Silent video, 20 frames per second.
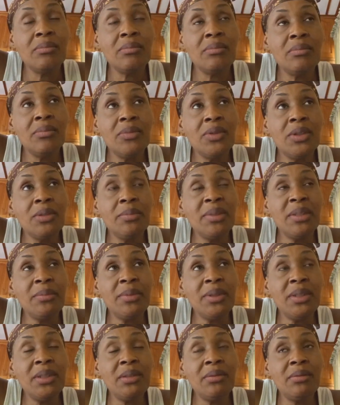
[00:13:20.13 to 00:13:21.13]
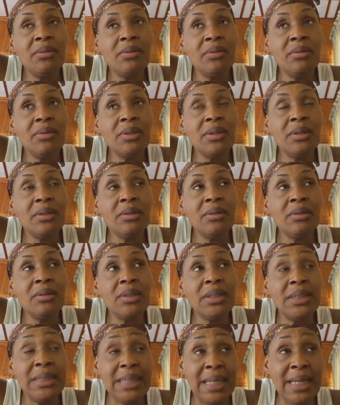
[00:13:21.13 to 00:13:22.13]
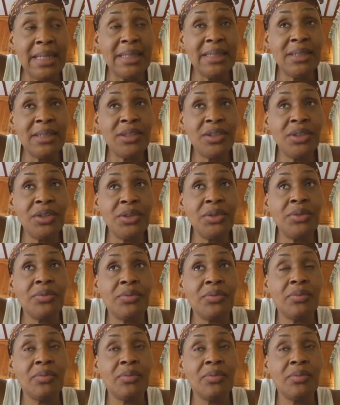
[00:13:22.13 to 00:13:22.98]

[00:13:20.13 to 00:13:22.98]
the baby is handed to you.